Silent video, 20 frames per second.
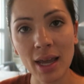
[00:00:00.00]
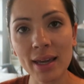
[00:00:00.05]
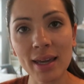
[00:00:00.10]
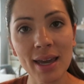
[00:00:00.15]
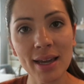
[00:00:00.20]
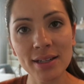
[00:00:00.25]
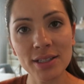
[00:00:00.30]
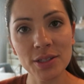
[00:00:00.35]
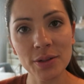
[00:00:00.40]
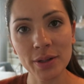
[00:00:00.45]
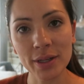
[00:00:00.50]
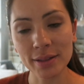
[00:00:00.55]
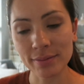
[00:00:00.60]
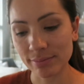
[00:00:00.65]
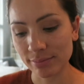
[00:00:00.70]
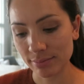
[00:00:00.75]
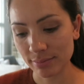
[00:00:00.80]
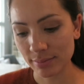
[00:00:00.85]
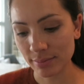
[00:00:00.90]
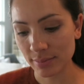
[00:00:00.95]
I can't do it.
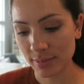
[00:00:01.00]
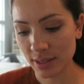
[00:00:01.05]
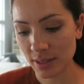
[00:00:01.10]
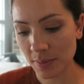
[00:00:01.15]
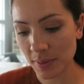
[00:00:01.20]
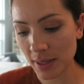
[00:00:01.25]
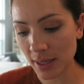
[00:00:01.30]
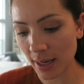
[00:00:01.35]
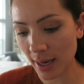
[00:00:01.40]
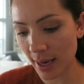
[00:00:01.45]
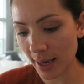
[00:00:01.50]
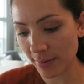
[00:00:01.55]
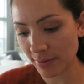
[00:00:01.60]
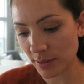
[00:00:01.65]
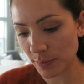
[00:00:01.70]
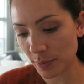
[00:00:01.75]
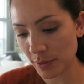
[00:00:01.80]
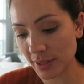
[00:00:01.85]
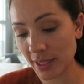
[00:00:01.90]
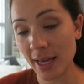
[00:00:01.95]
To me, I have
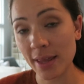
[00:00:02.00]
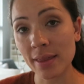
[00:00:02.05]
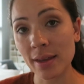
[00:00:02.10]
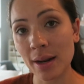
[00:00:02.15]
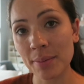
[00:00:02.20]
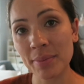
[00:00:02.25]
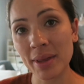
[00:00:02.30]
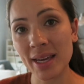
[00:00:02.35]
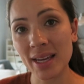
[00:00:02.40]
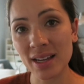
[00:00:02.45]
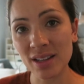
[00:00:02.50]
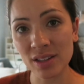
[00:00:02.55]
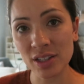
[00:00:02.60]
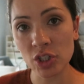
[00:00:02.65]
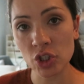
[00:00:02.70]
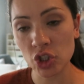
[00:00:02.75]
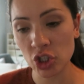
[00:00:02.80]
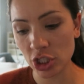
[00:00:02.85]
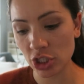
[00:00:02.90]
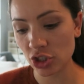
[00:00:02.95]
to pretend that I'm like a
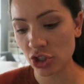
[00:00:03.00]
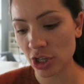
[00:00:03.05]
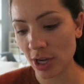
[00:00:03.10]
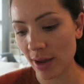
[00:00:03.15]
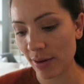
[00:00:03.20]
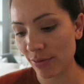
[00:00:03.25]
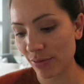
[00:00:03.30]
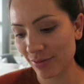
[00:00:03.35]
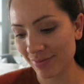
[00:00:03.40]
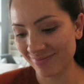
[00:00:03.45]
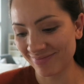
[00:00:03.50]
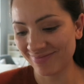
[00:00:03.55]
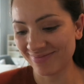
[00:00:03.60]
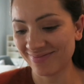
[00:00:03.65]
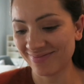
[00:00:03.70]
legit chef.